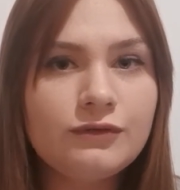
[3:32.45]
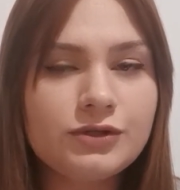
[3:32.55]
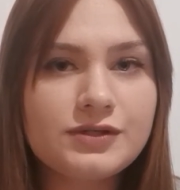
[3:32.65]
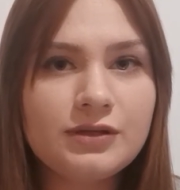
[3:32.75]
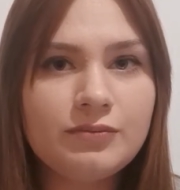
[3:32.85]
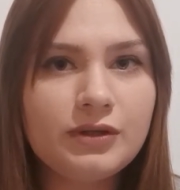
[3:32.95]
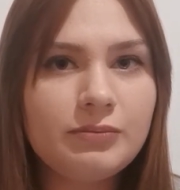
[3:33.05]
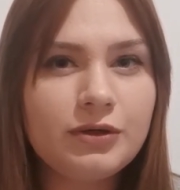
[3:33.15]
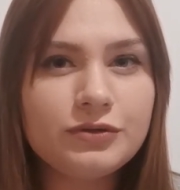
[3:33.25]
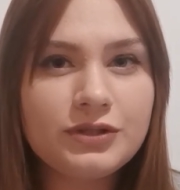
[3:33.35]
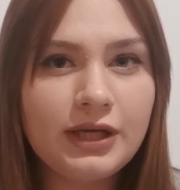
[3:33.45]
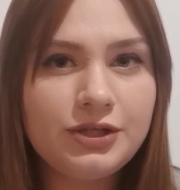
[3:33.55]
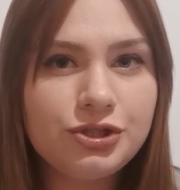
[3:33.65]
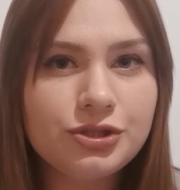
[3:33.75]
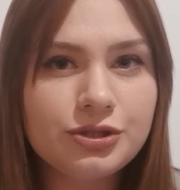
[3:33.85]
For example, about
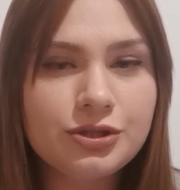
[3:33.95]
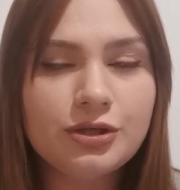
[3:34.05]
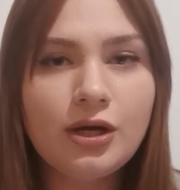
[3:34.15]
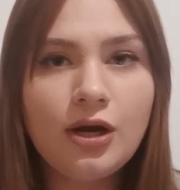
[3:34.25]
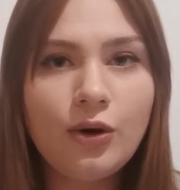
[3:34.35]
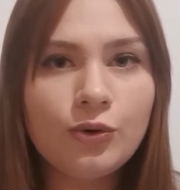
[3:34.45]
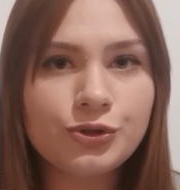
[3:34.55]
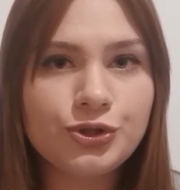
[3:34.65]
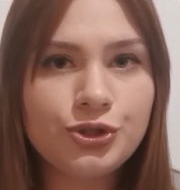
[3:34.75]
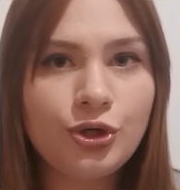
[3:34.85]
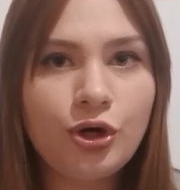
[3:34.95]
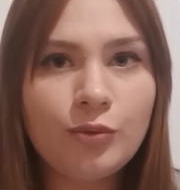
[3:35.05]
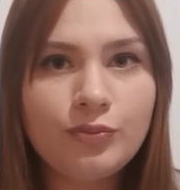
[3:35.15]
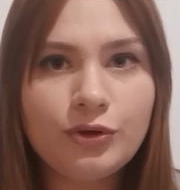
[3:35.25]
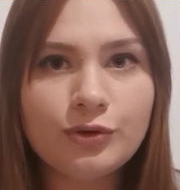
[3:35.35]
nature or
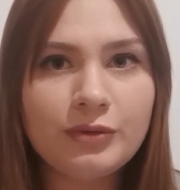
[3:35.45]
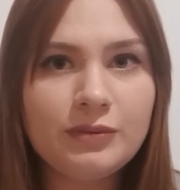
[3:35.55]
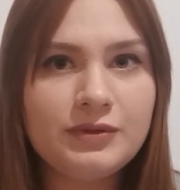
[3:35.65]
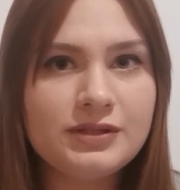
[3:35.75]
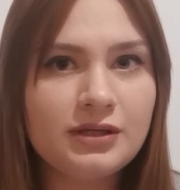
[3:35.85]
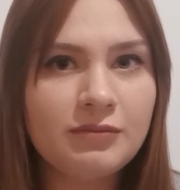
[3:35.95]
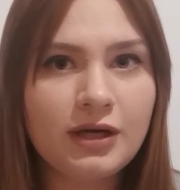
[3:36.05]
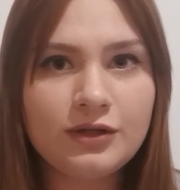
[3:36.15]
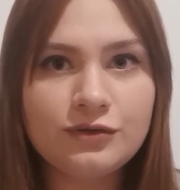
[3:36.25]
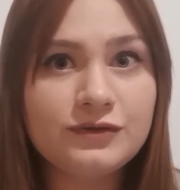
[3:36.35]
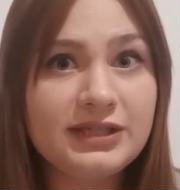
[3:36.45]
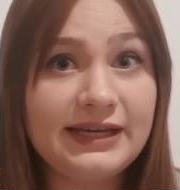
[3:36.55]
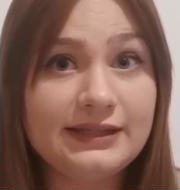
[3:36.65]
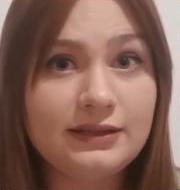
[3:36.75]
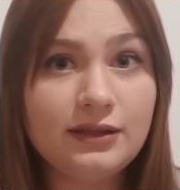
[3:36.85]
job or maybe some kind of
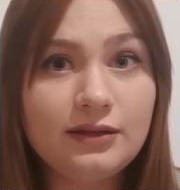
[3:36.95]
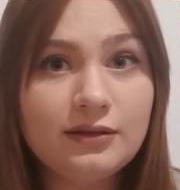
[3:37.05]
technique.